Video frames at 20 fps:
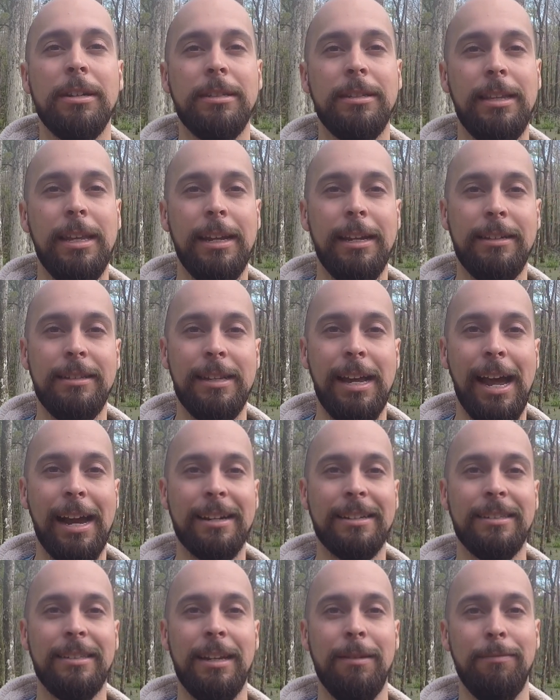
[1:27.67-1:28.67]
is the
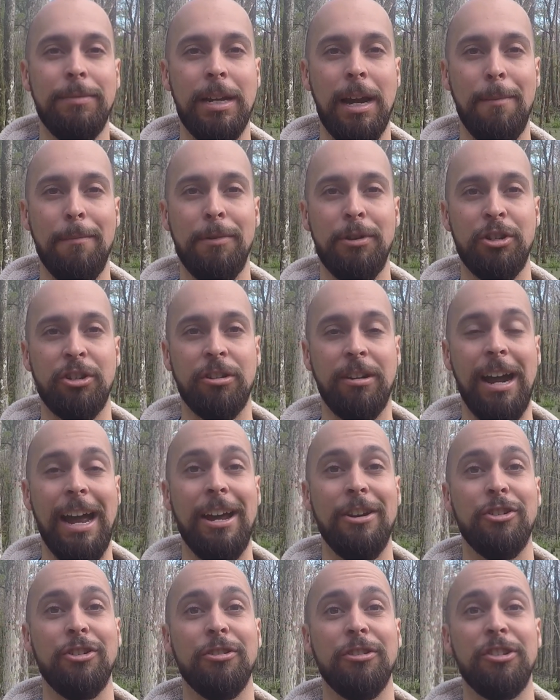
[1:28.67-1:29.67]
exact same temperature
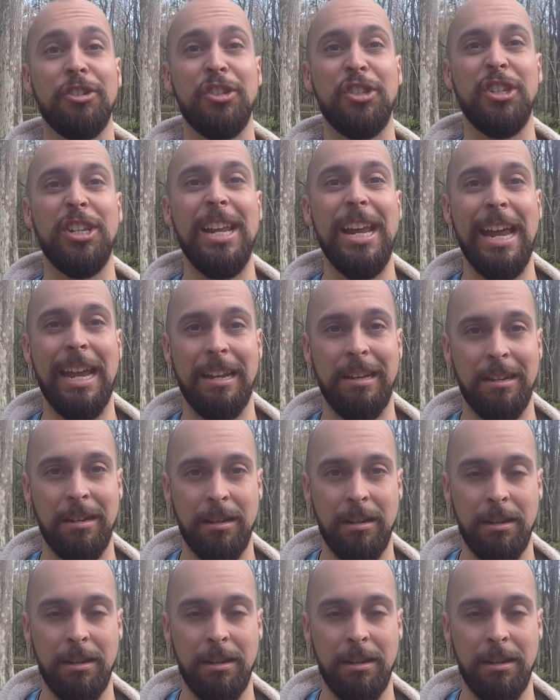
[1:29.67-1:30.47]
as your skin.